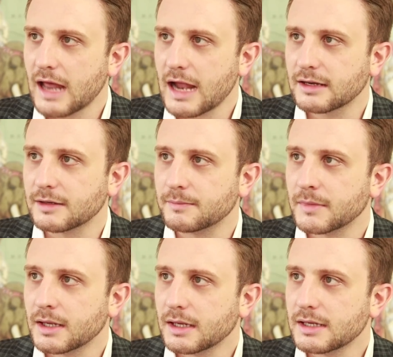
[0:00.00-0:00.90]
and Dagenham
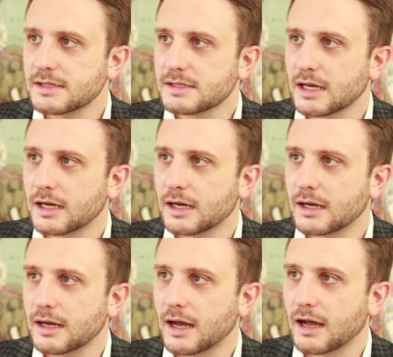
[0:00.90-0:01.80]
is,
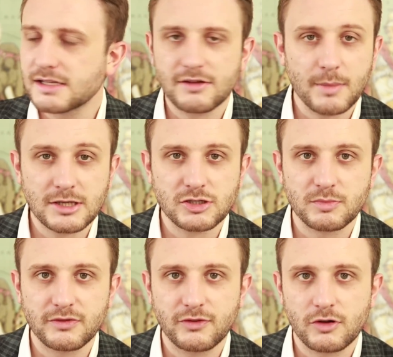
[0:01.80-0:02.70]
as I've
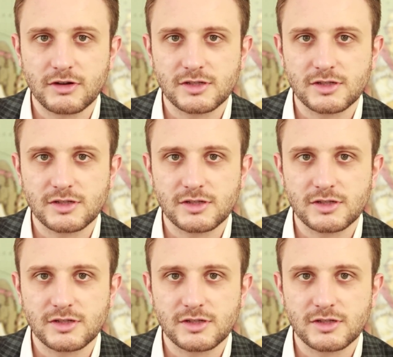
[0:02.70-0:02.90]
mentioned before,